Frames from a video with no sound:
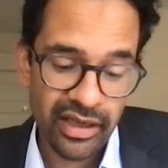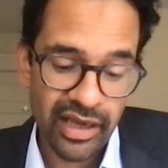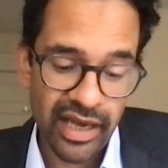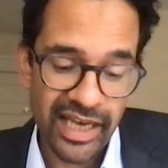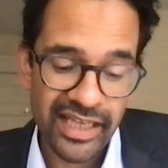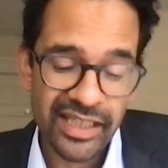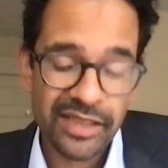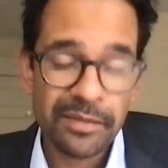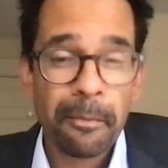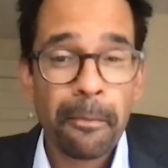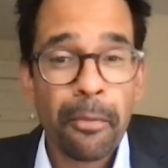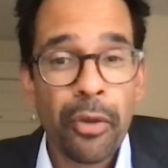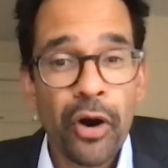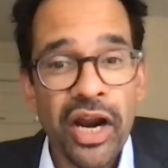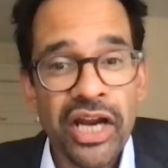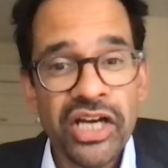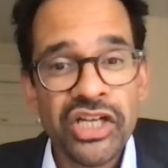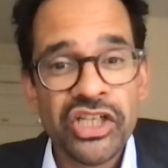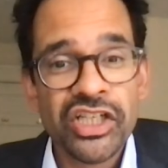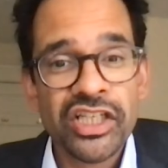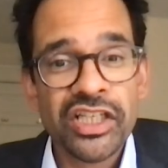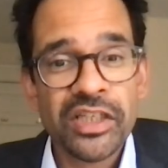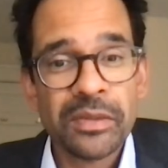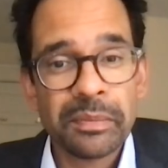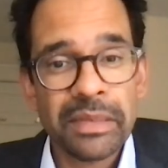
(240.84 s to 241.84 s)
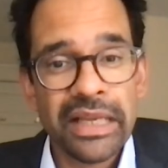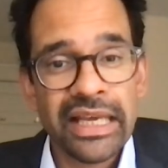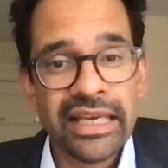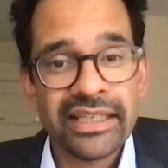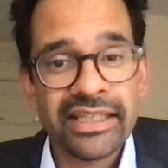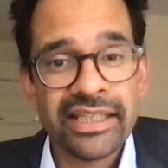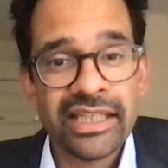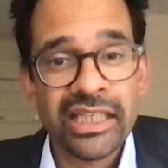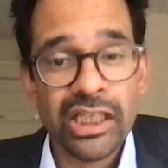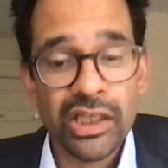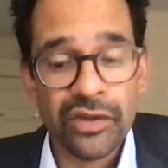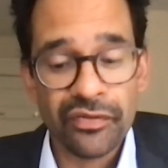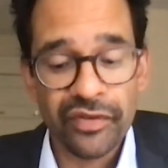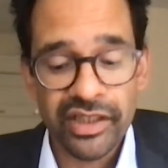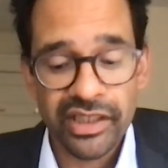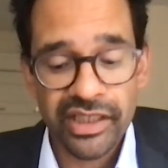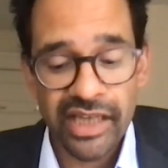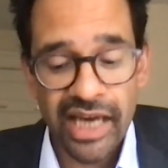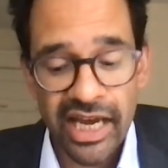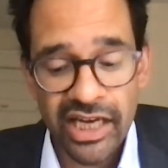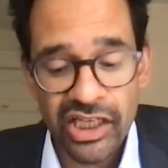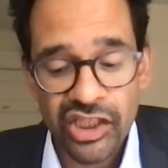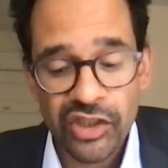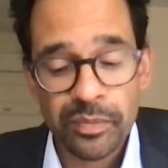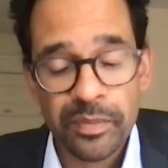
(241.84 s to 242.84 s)
as precious places of
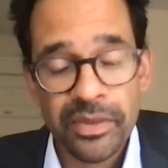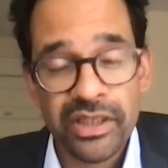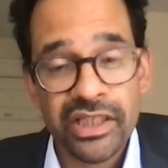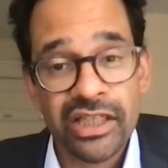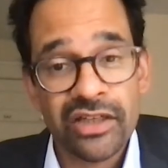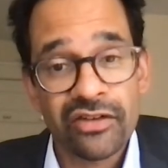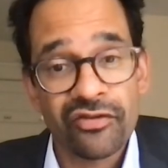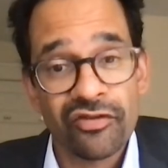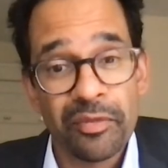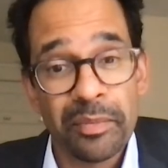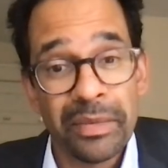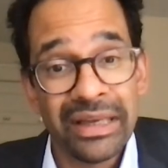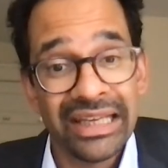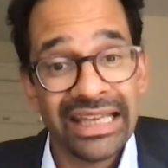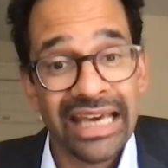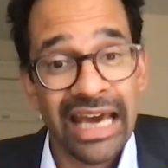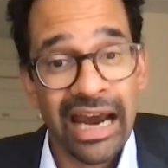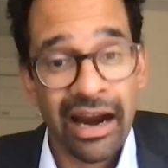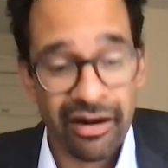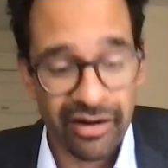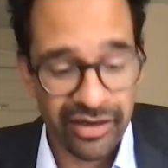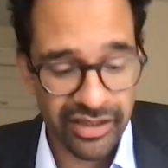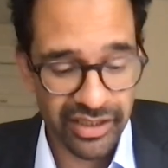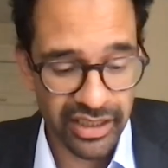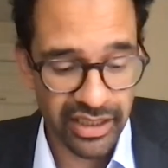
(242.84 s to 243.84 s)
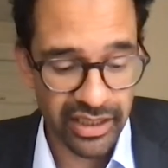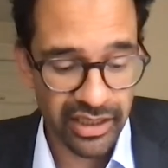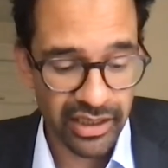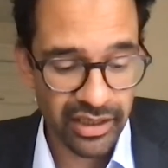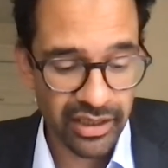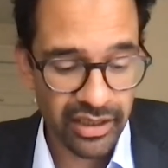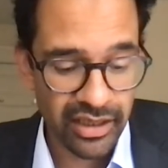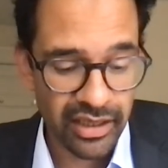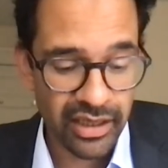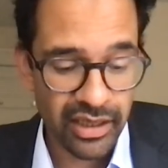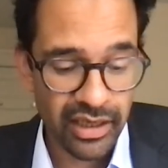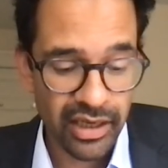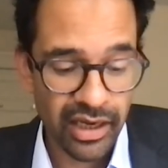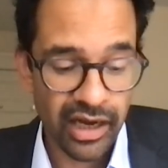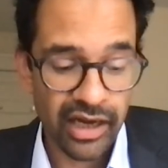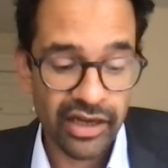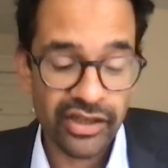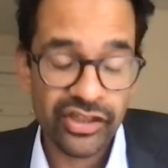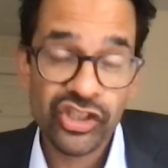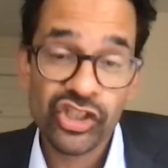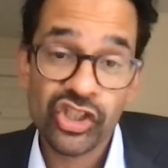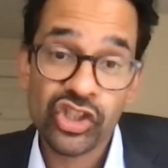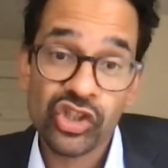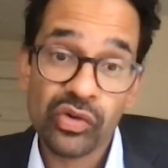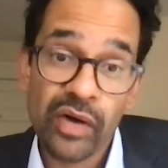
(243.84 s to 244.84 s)
attachment and familiarity are
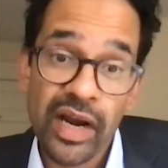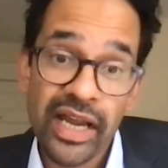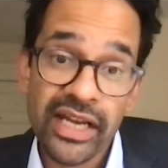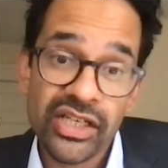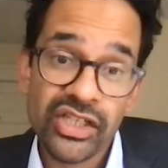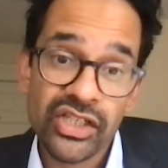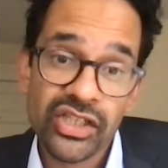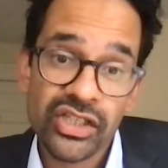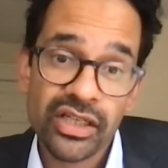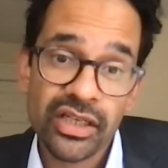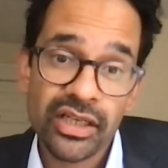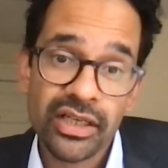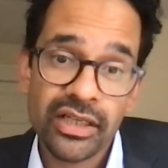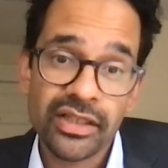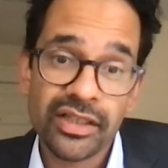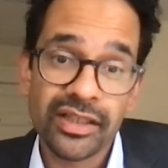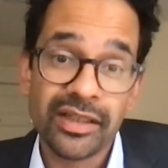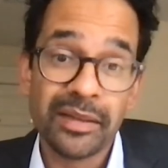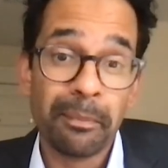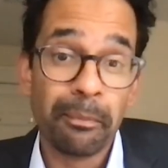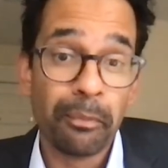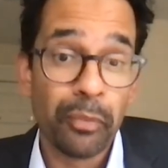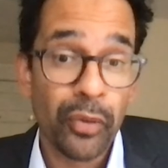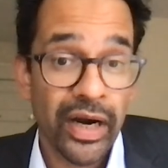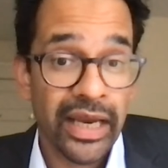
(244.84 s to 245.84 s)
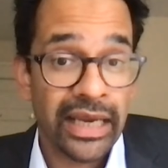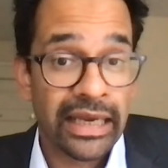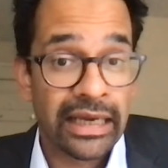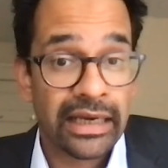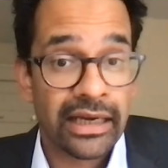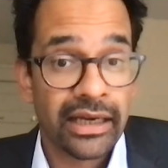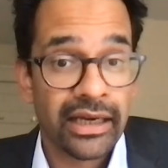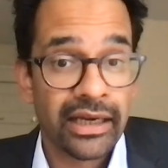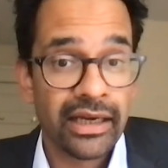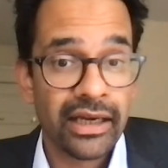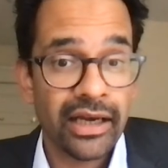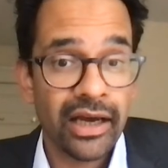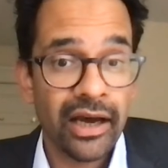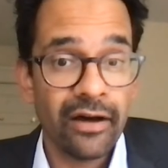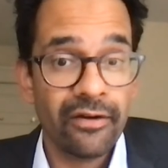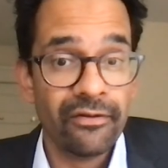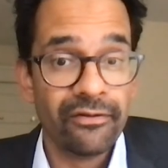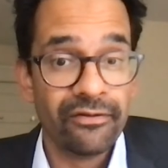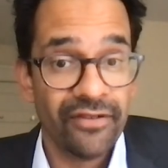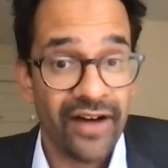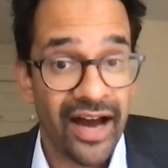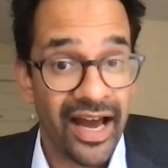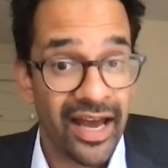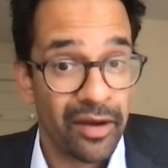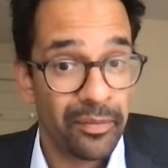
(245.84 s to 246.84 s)
stretched to the brink of
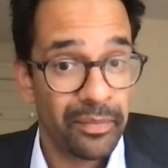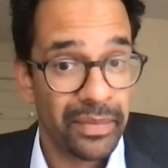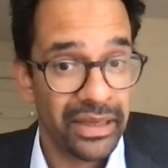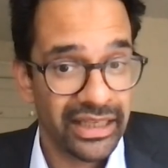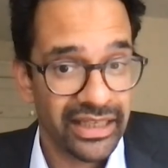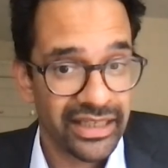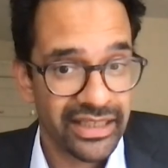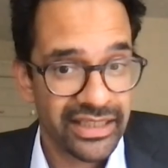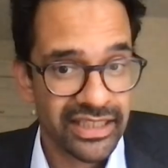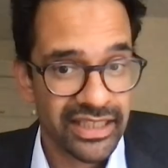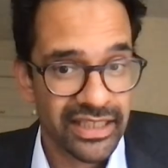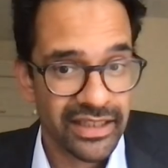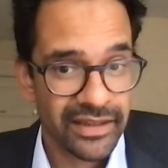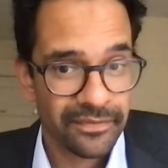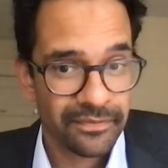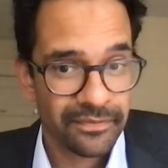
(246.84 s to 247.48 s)
viability.